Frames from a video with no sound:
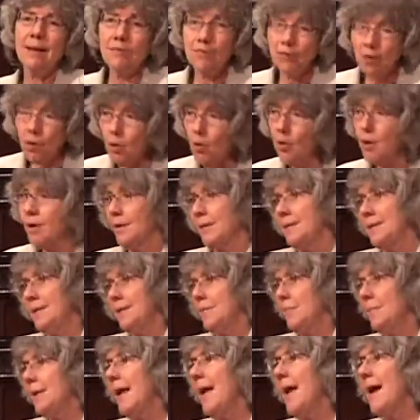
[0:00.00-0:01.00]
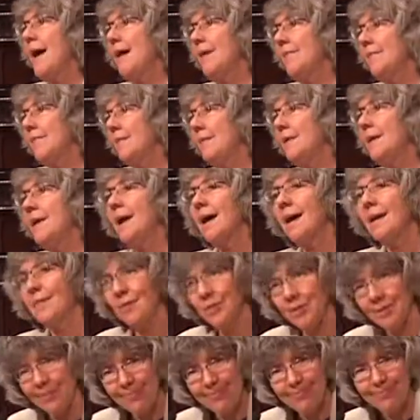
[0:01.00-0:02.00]
of course, we have the
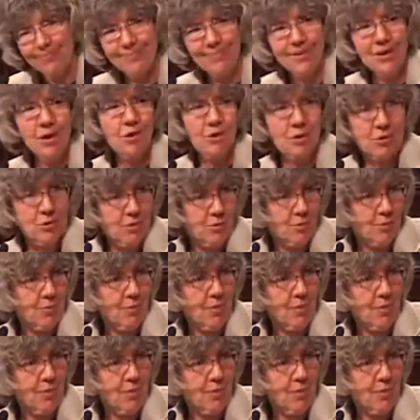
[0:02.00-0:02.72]
other cultural